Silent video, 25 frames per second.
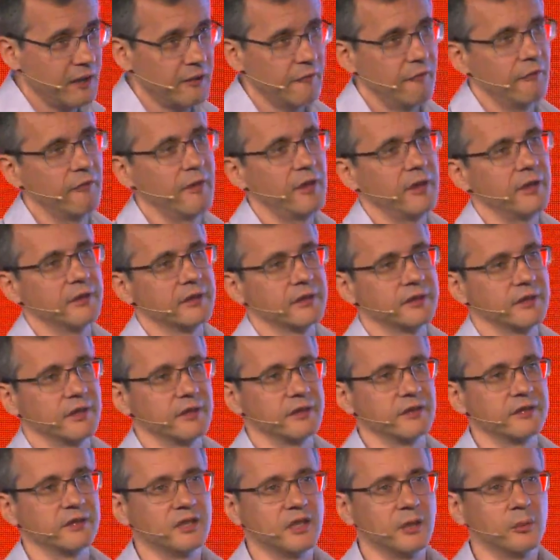this
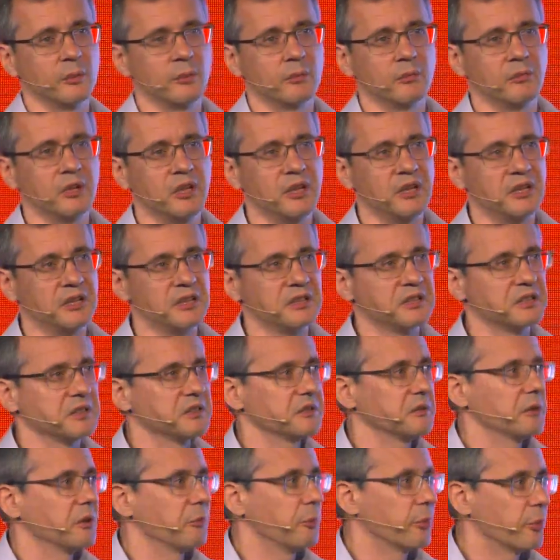system
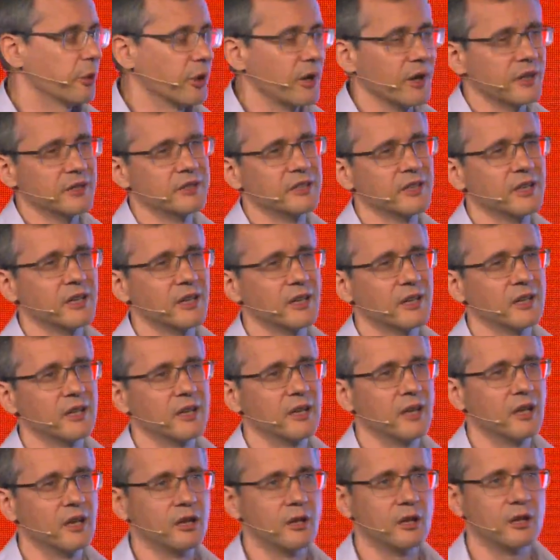is
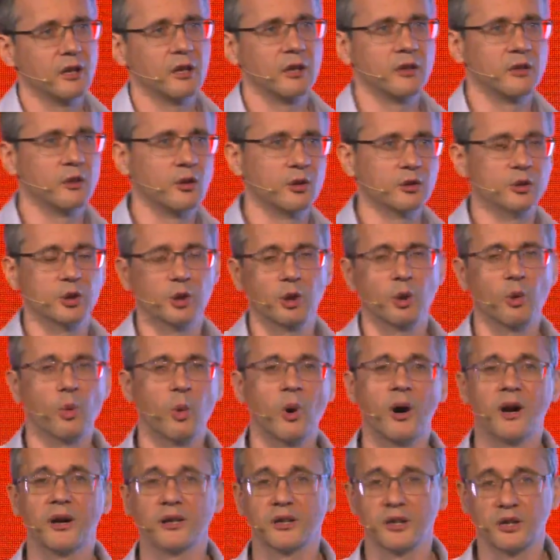practically not
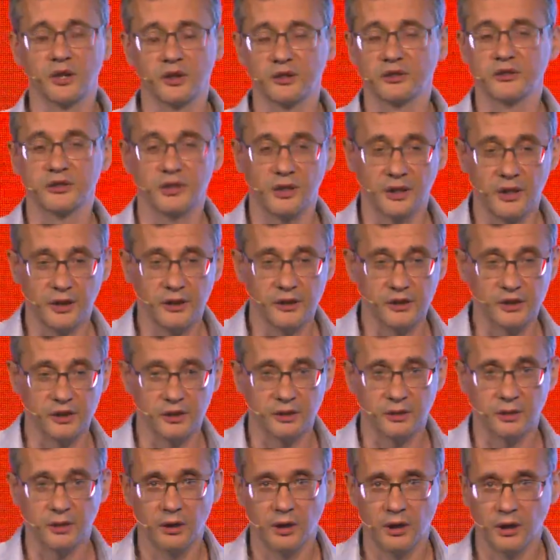require
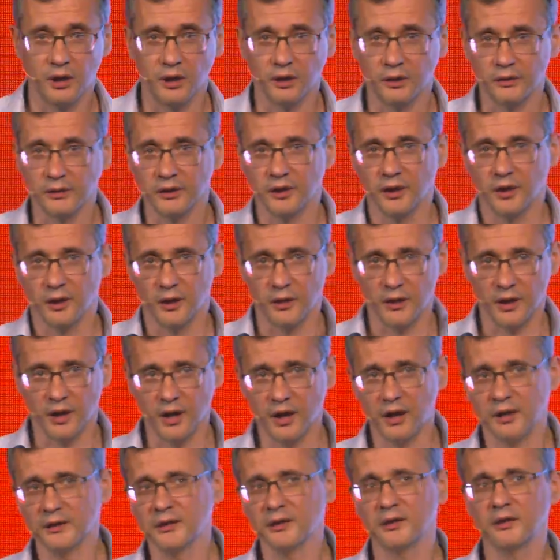reconciliation, because the
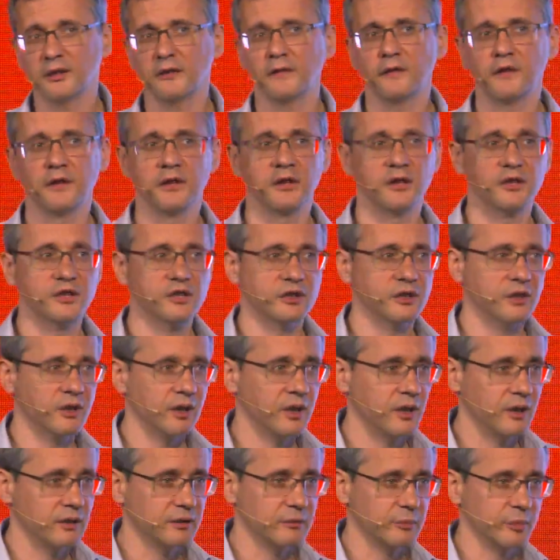asset definition
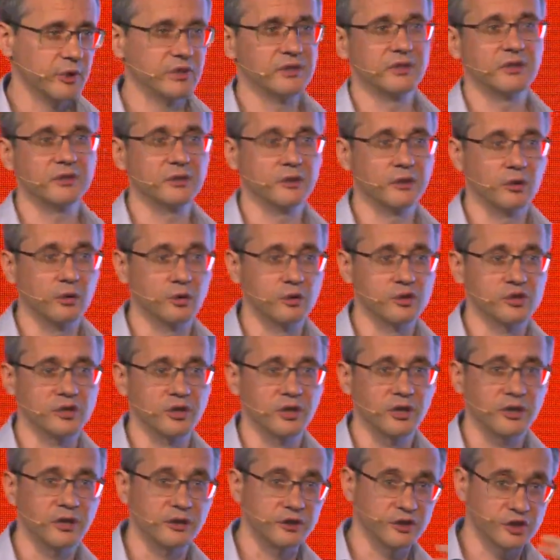and business logic
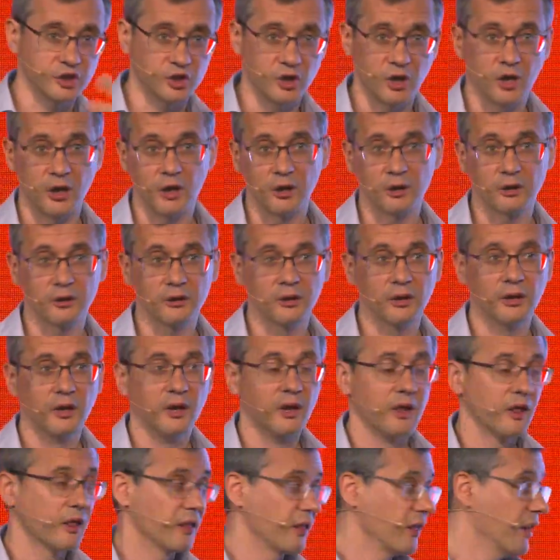is shared,
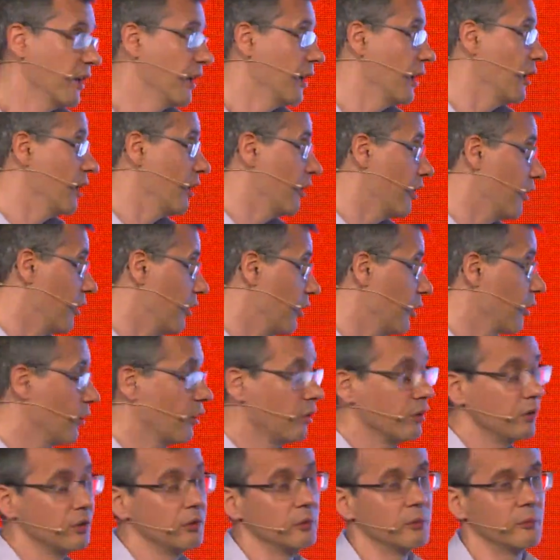the
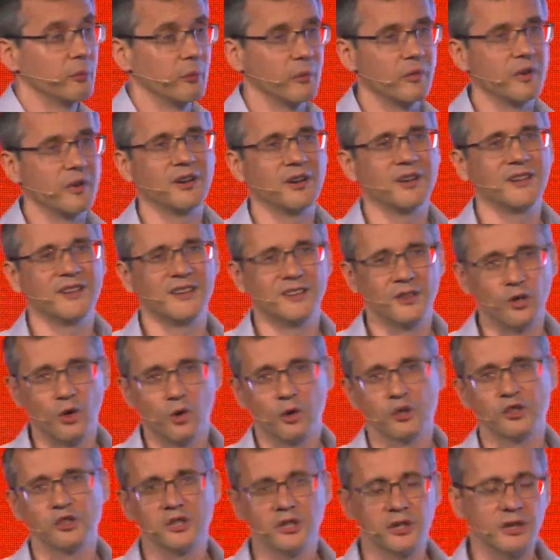all
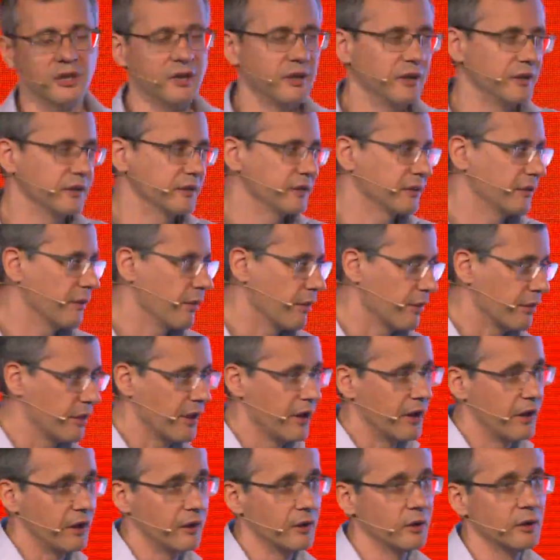logic is
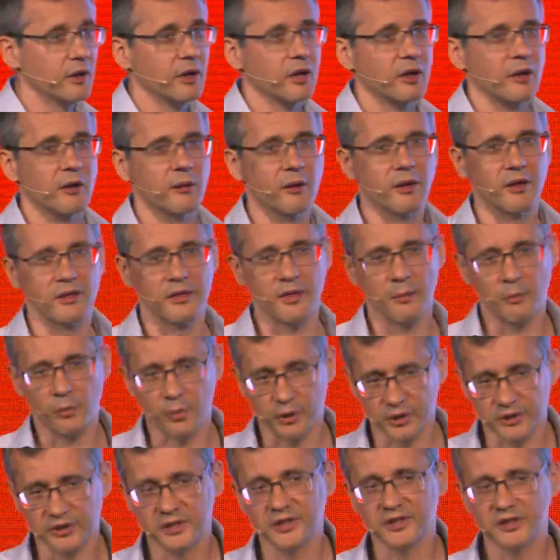there, the
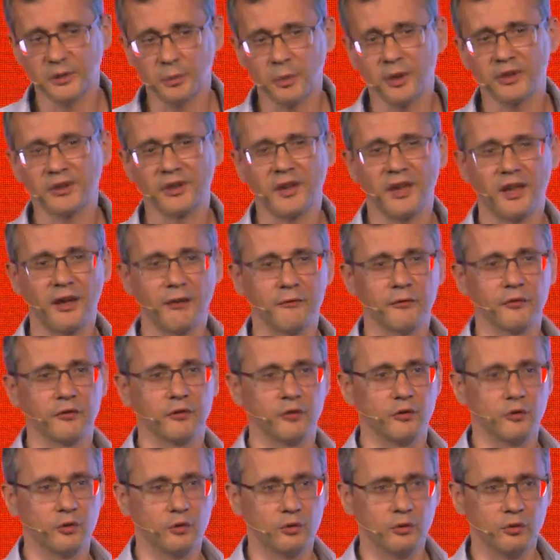participants have
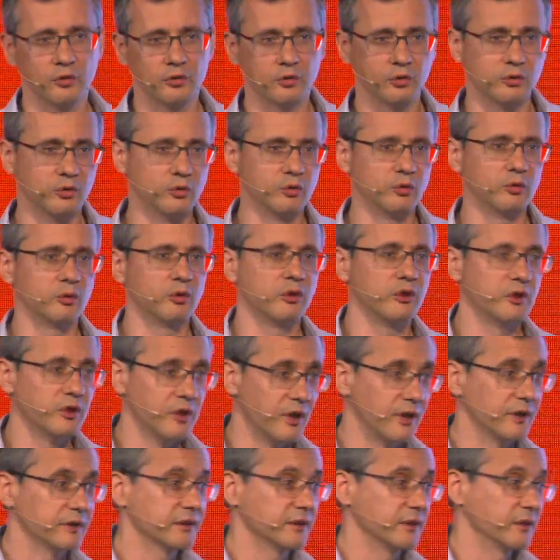to do
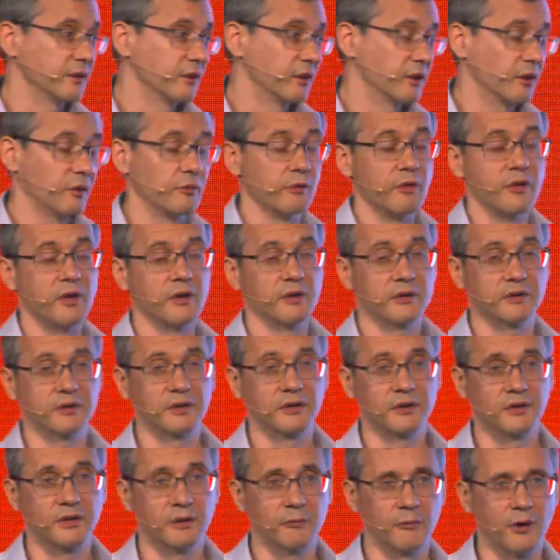nothing on their
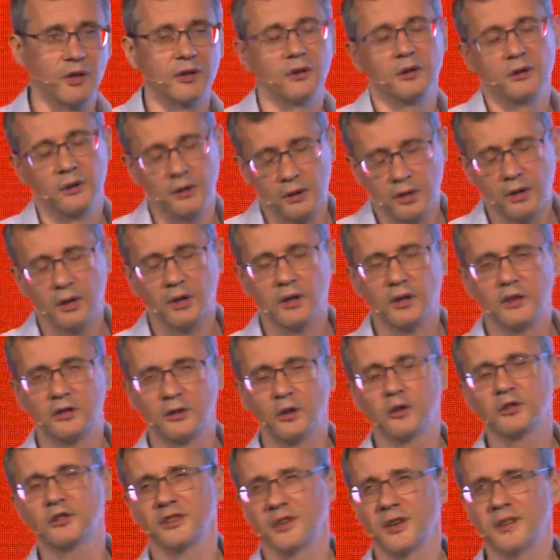system. Well,
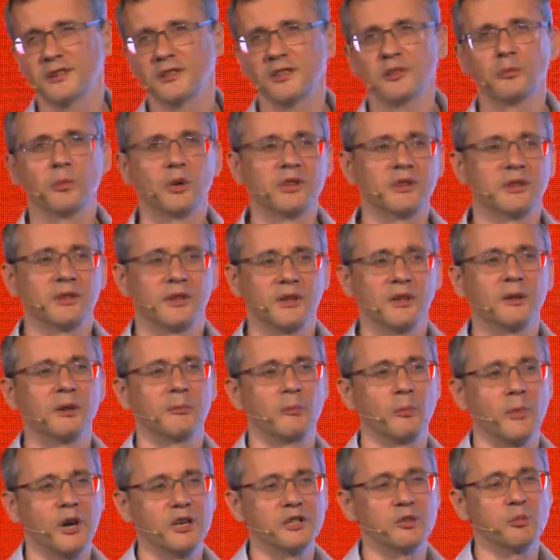not nothing, but
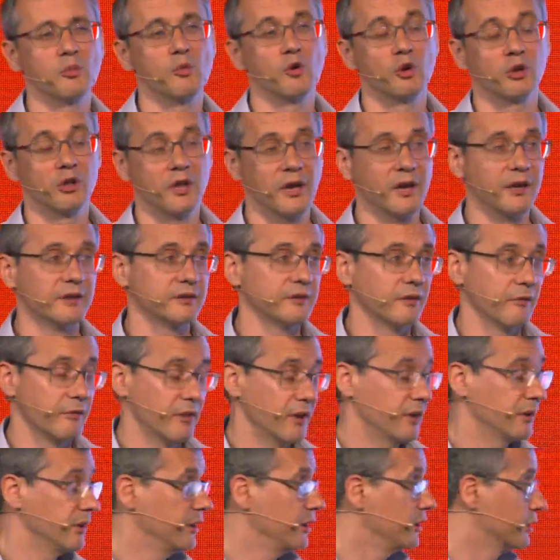much more or less
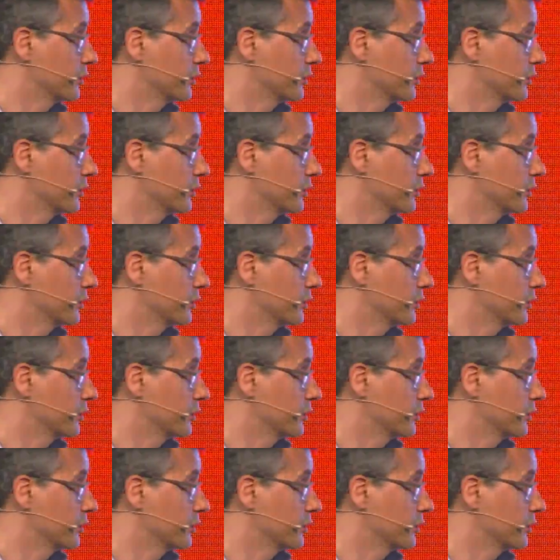than in